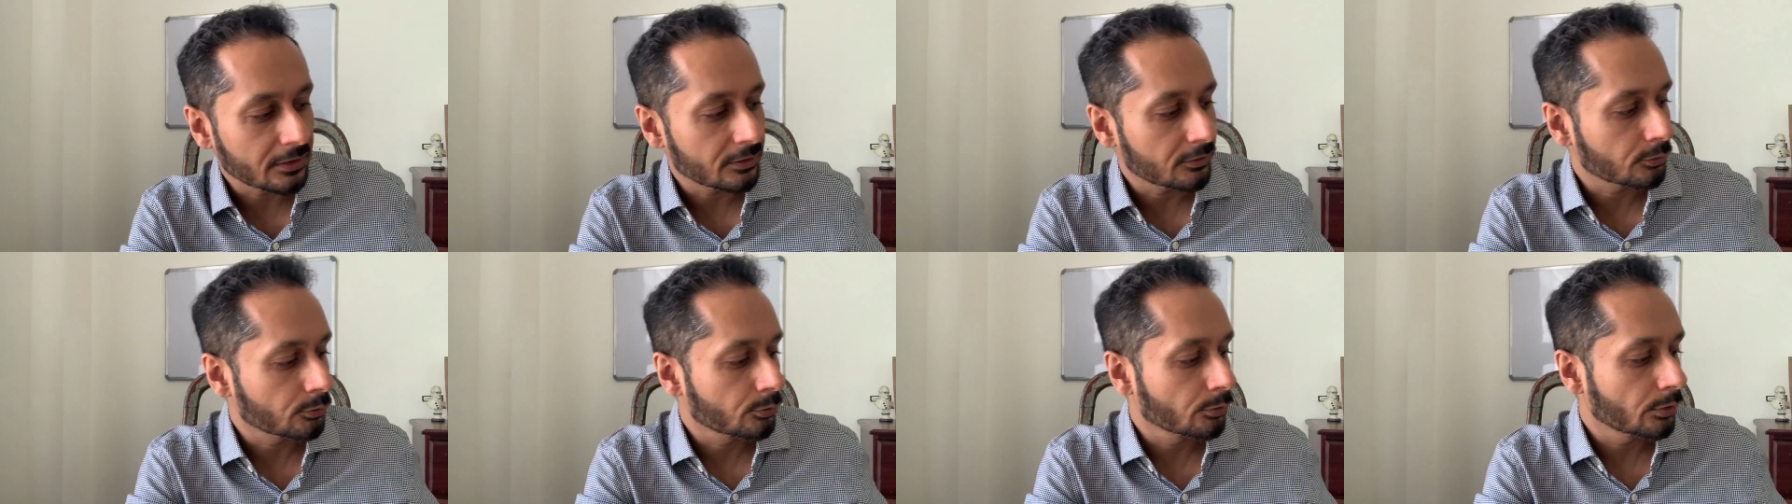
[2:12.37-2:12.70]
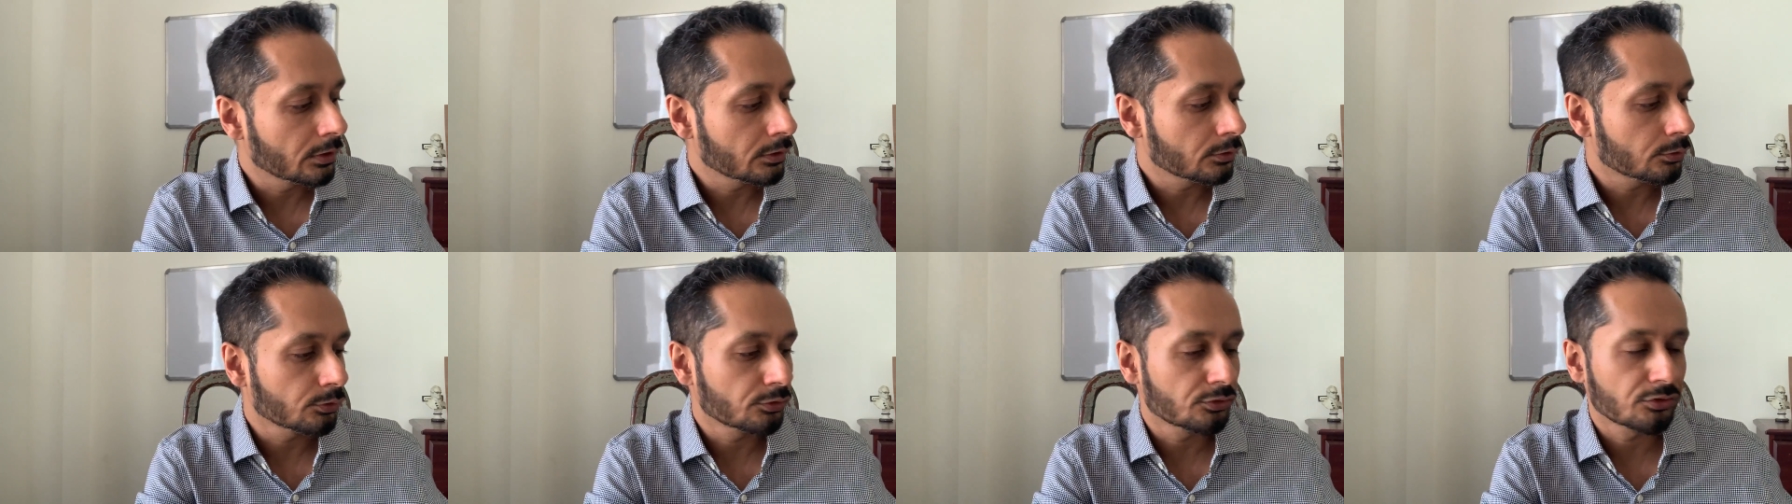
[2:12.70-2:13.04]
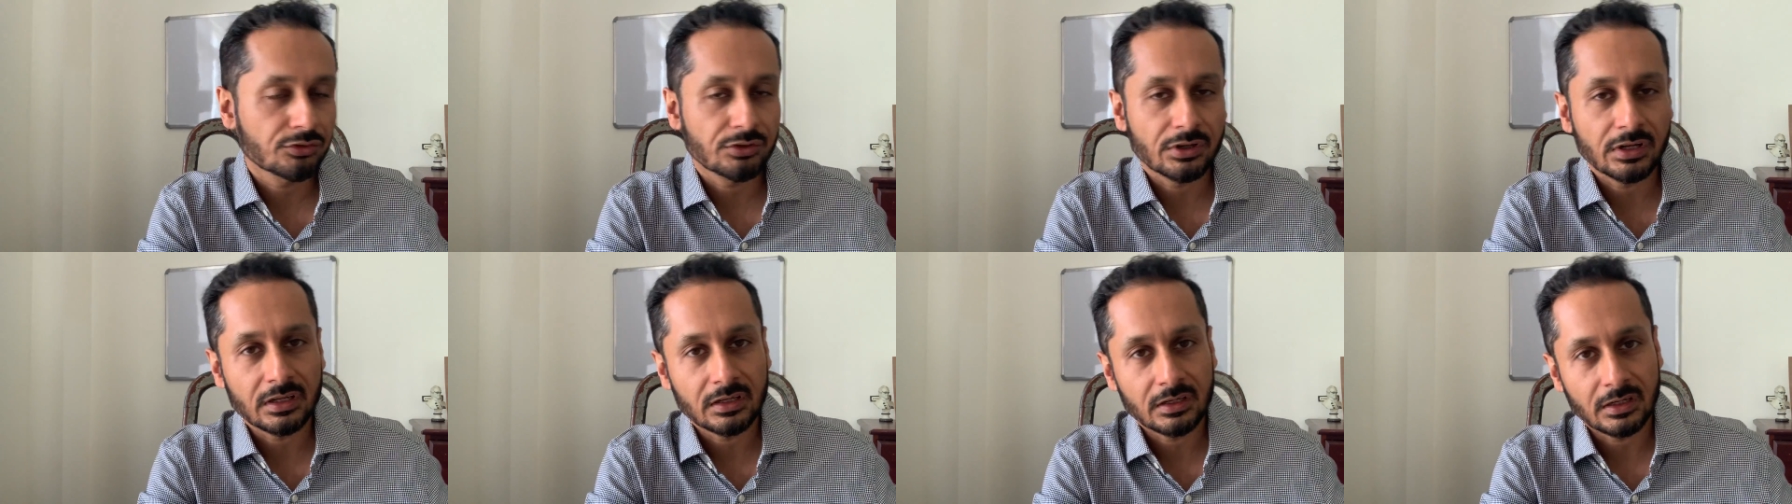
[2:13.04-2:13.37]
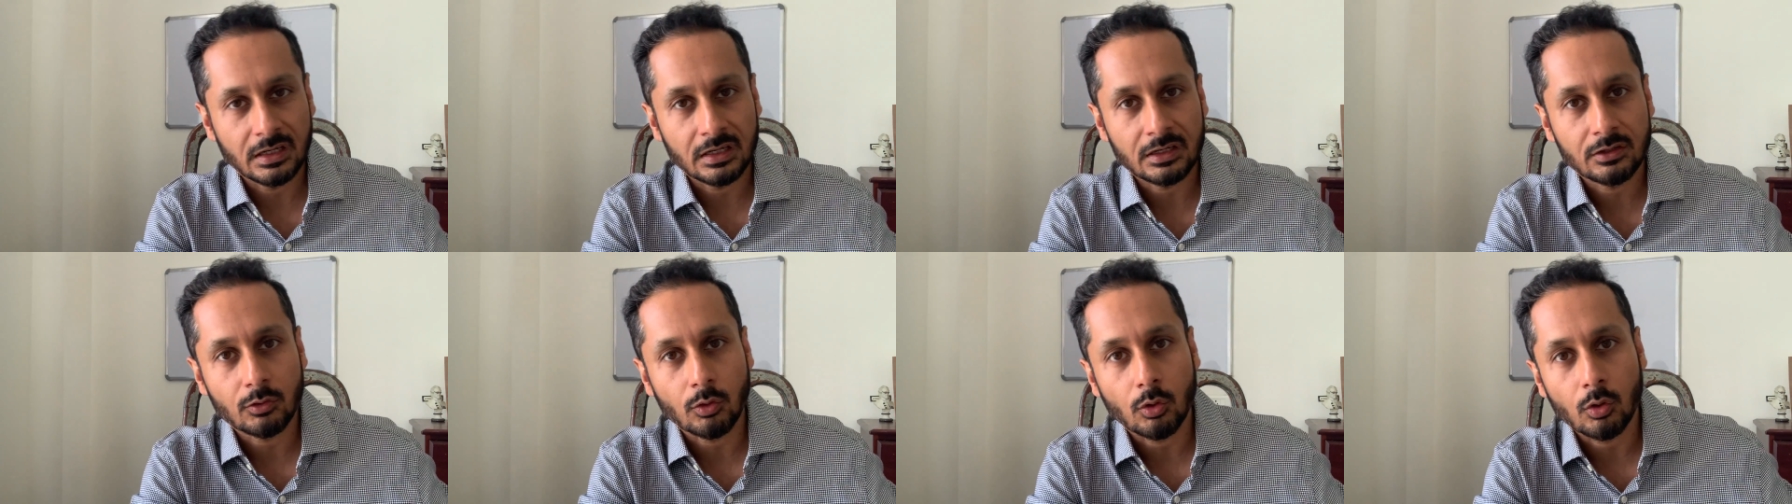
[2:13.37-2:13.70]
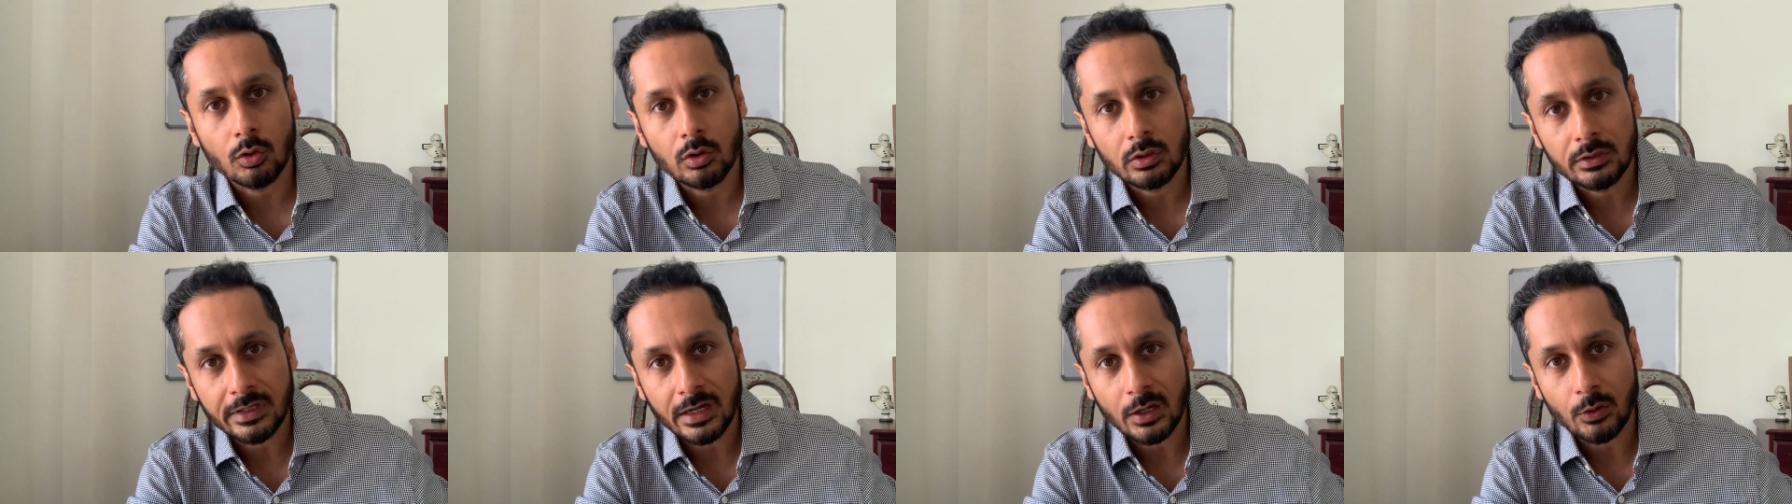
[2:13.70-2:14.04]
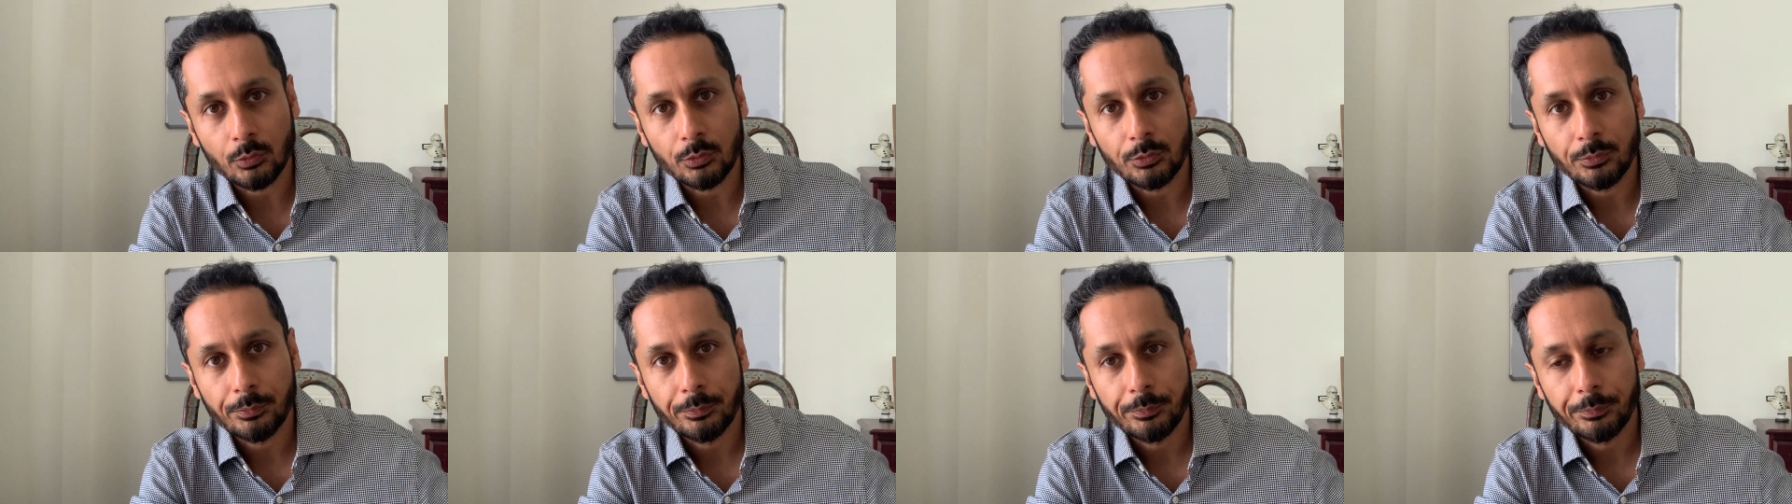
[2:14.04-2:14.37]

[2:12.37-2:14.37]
is going to shrink it all down.